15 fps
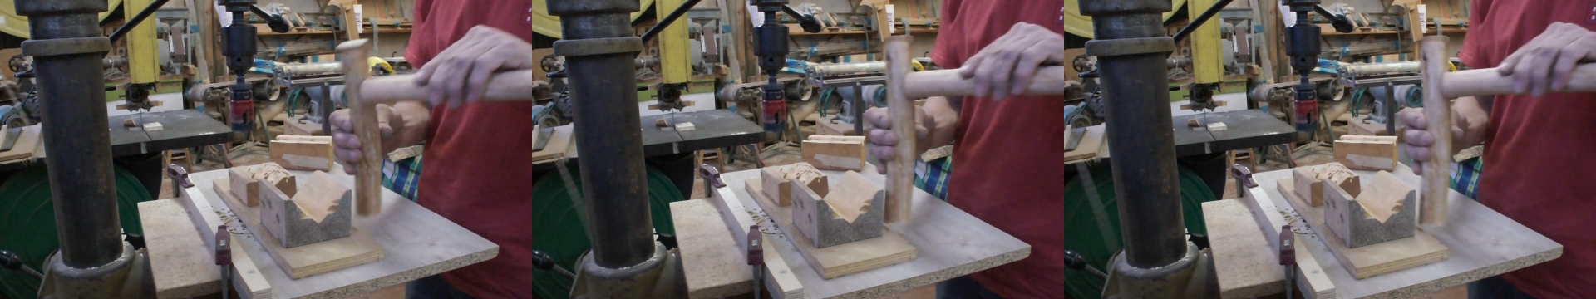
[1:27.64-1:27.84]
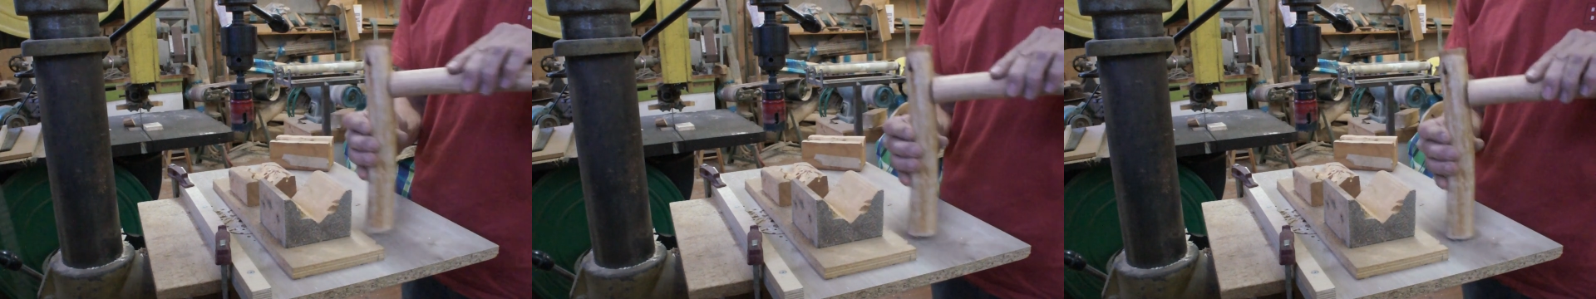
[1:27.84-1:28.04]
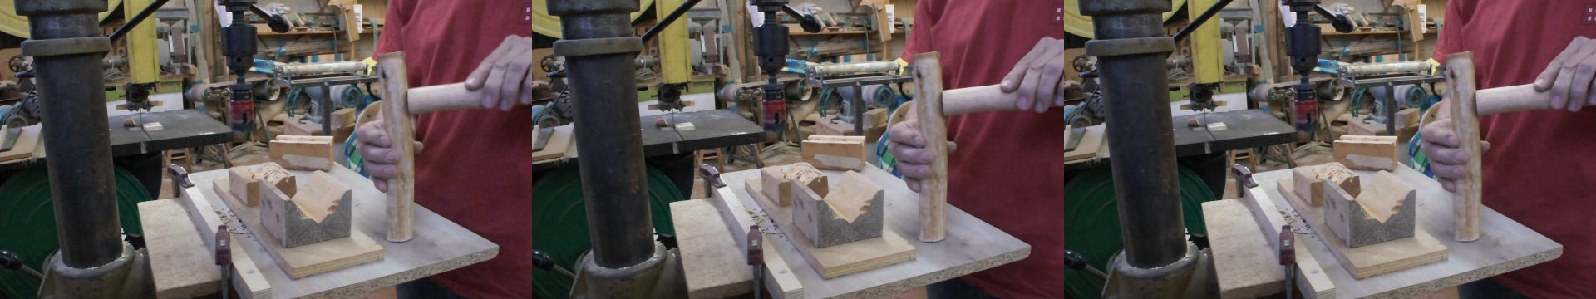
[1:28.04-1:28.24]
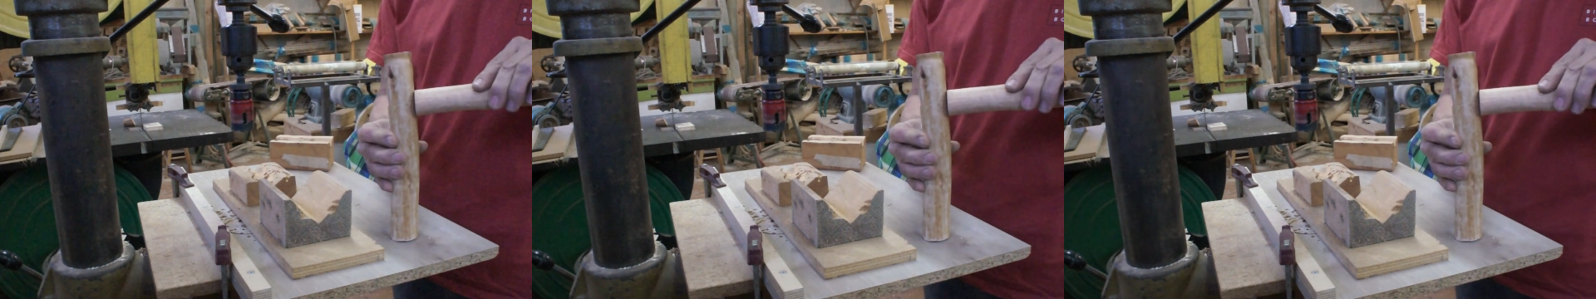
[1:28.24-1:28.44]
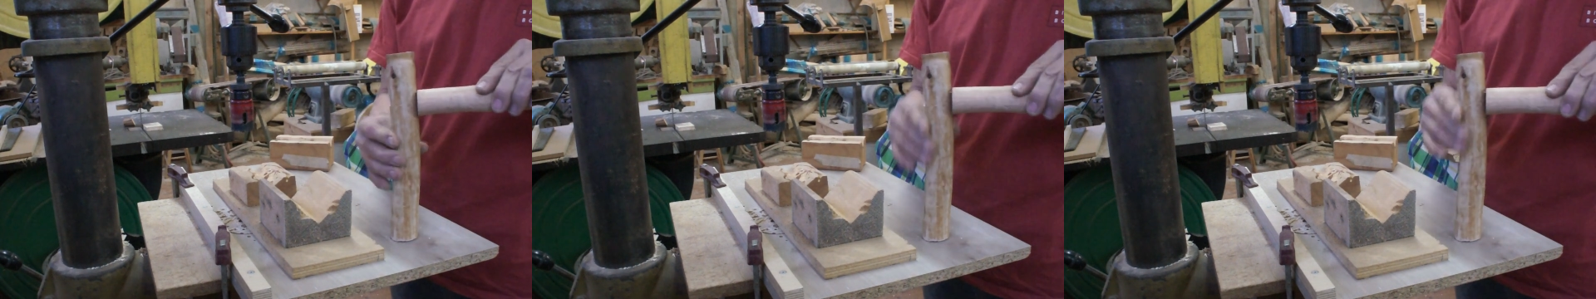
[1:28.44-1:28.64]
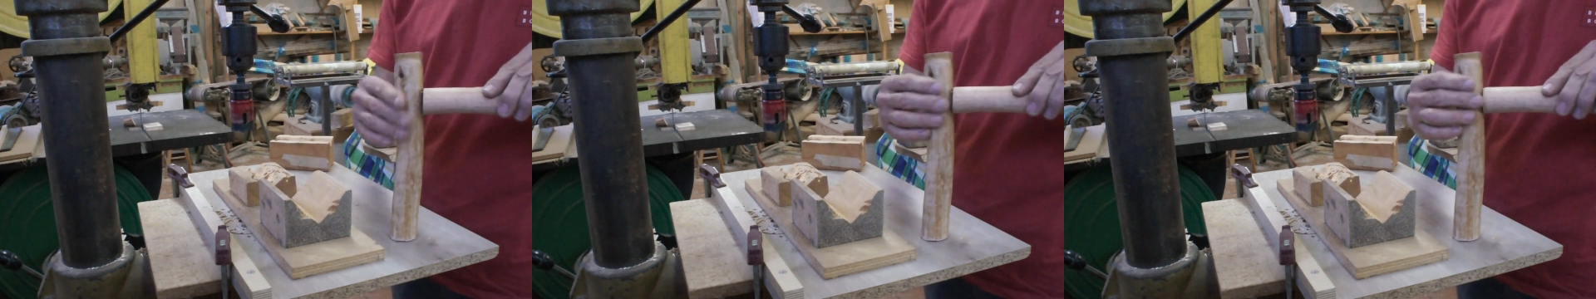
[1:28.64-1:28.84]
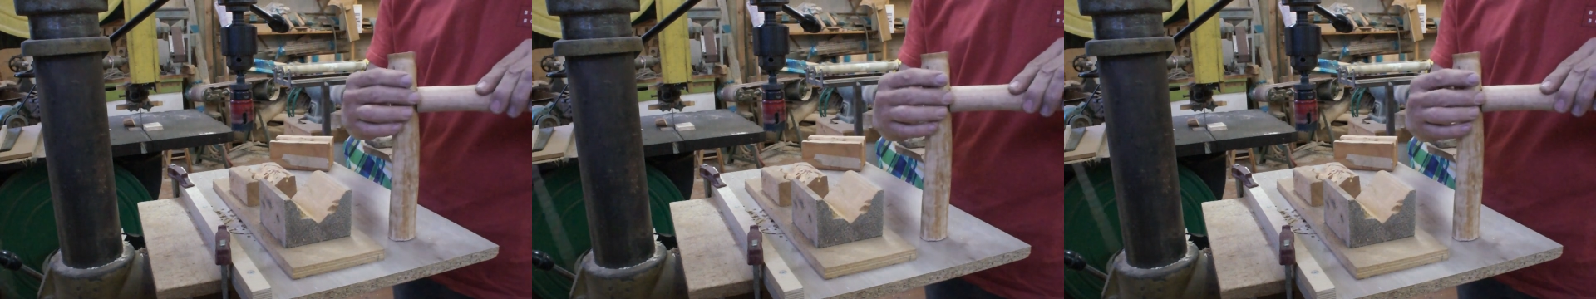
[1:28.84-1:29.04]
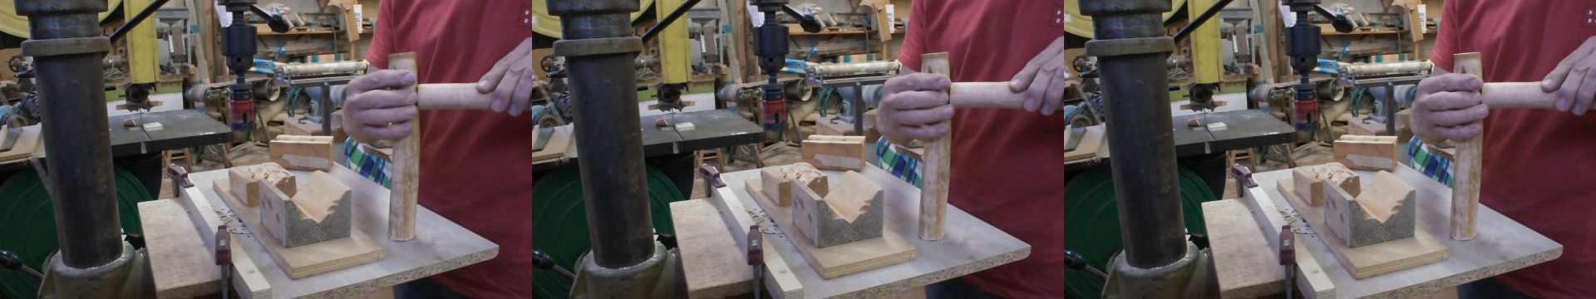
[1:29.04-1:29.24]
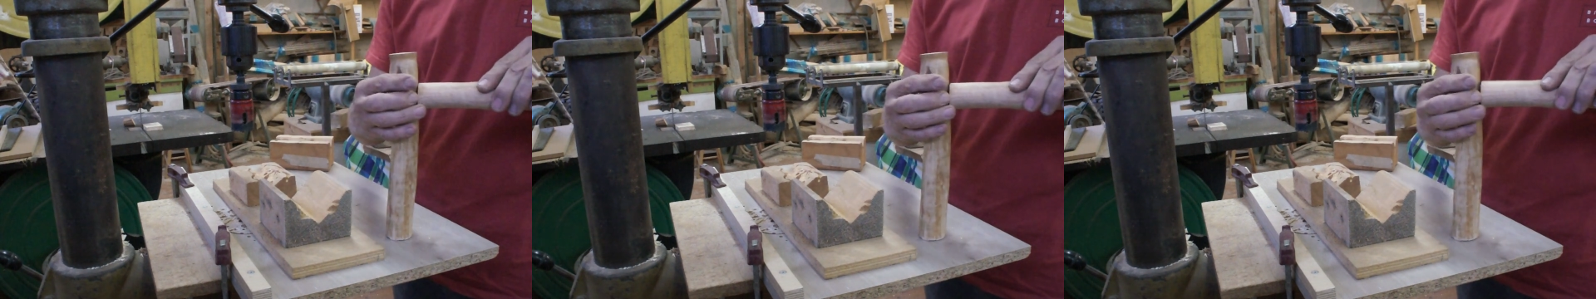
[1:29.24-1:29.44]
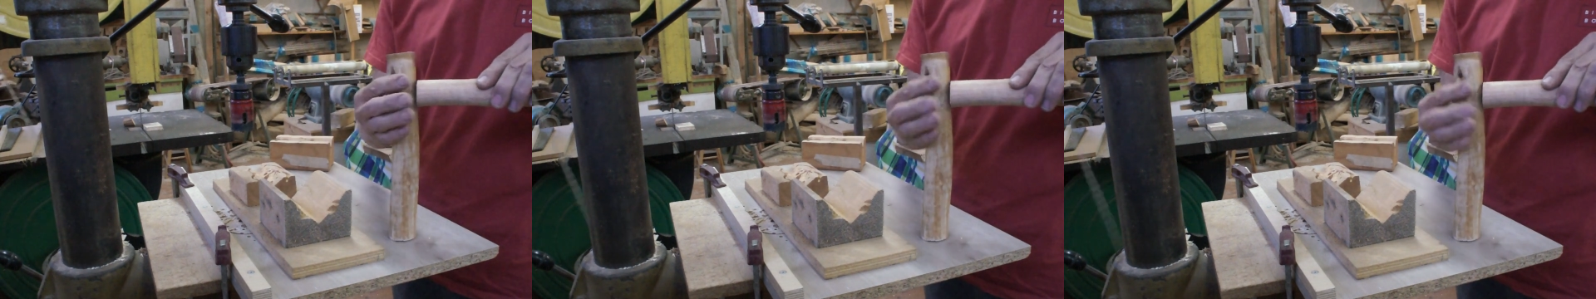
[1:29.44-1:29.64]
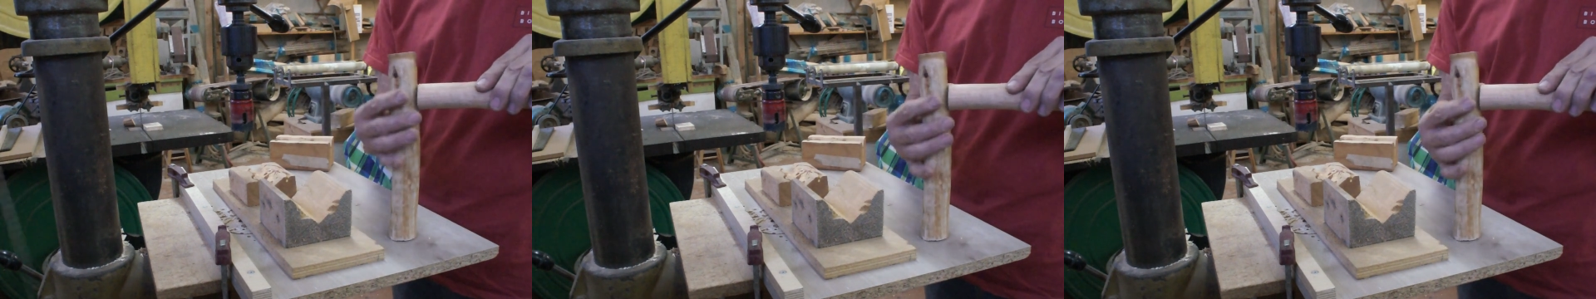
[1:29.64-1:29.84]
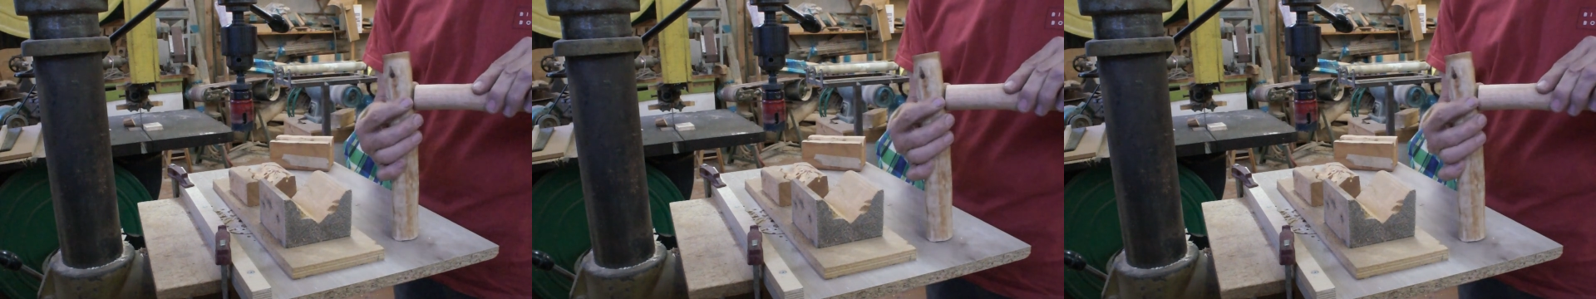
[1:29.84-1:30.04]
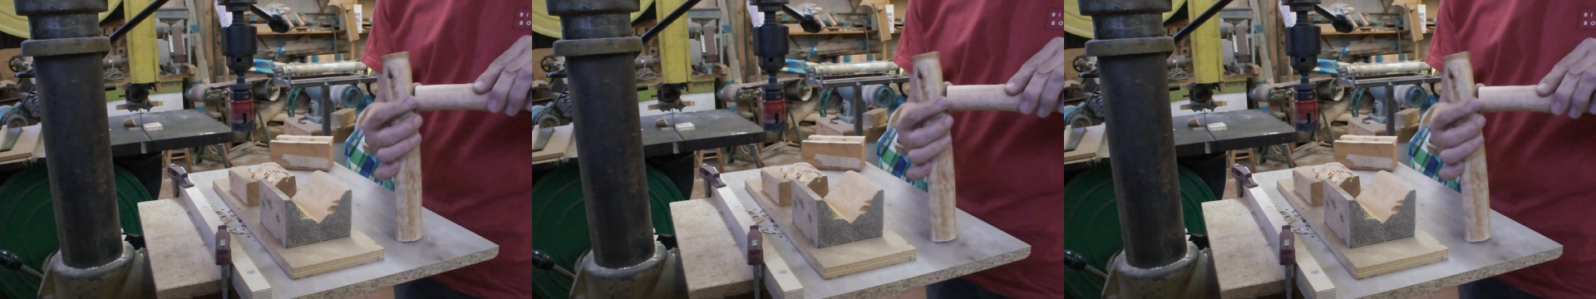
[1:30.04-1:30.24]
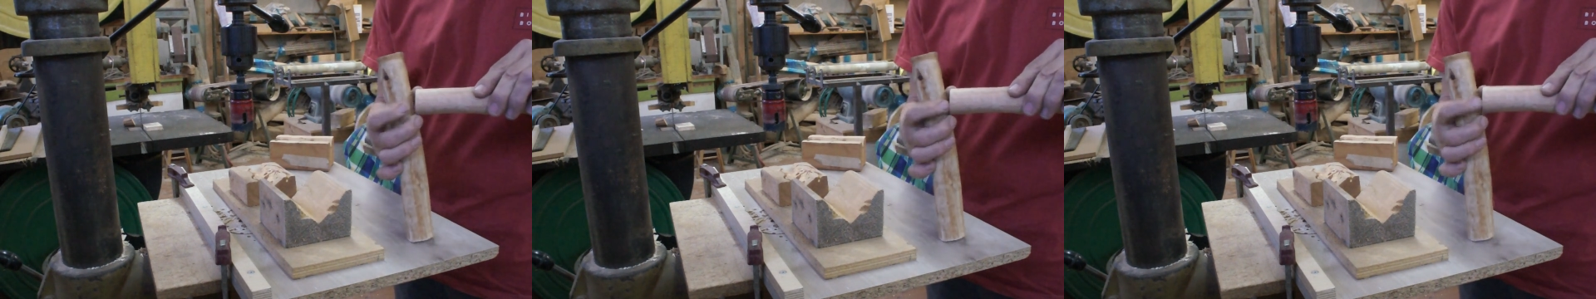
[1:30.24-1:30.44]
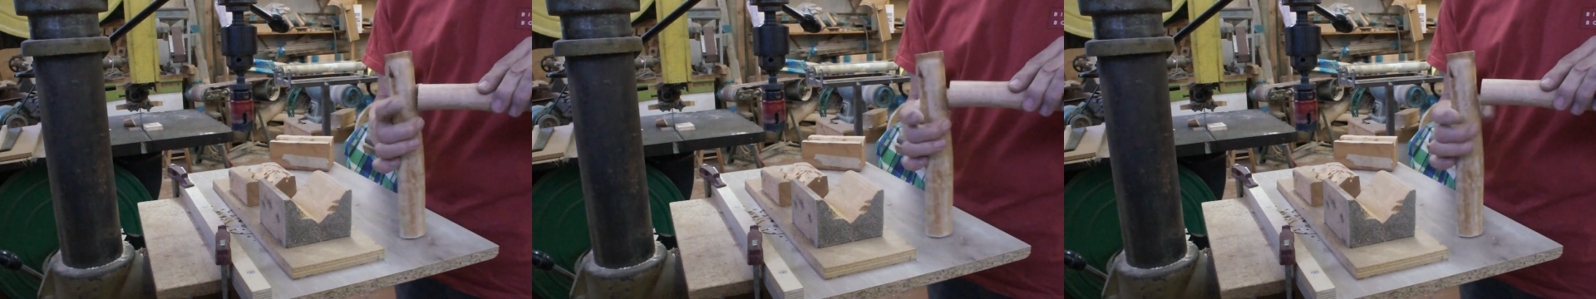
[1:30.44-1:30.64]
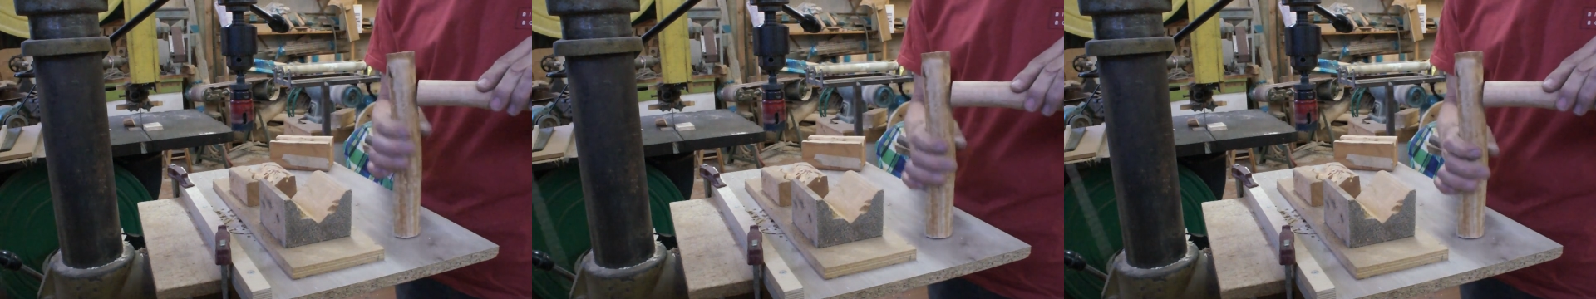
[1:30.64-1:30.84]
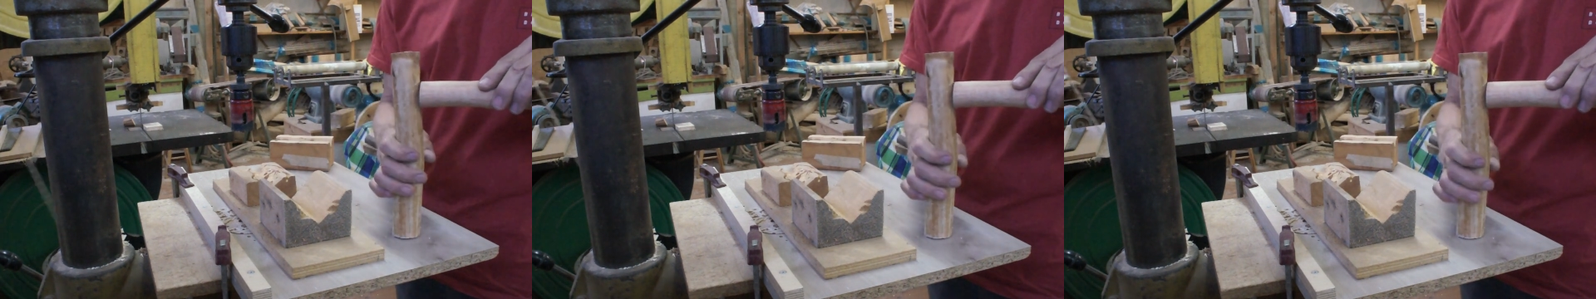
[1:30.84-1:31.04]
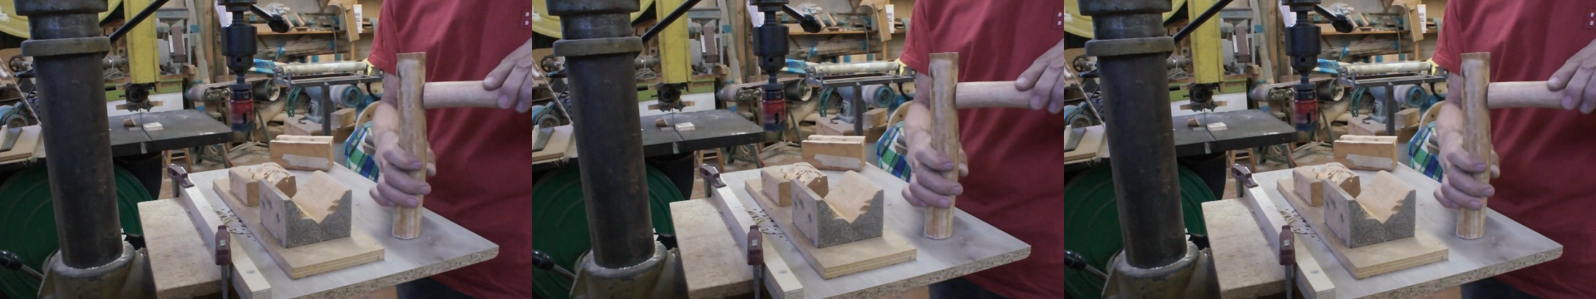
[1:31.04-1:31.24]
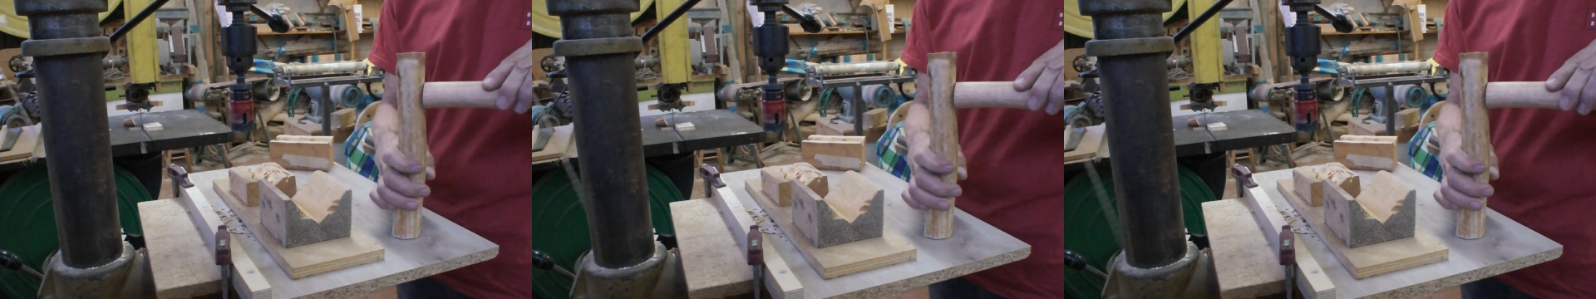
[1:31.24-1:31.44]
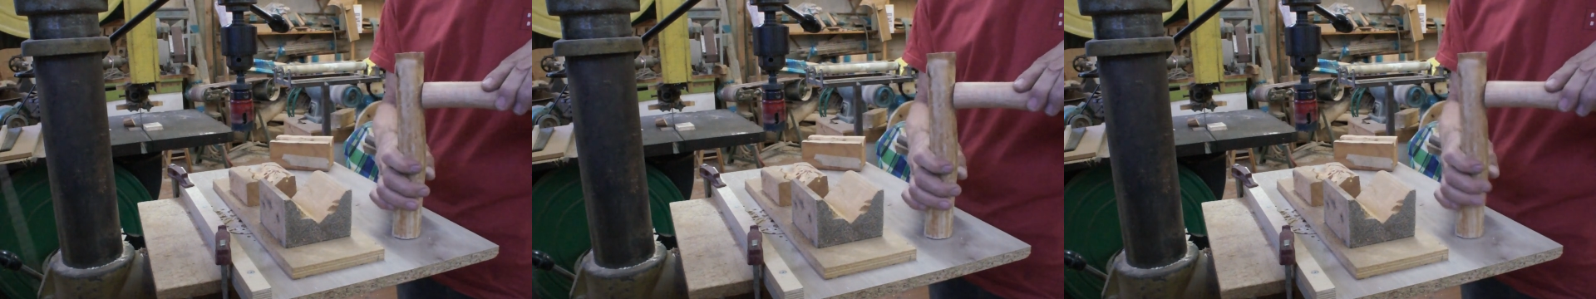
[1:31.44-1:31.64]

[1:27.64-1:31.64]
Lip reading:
(no speaker visible)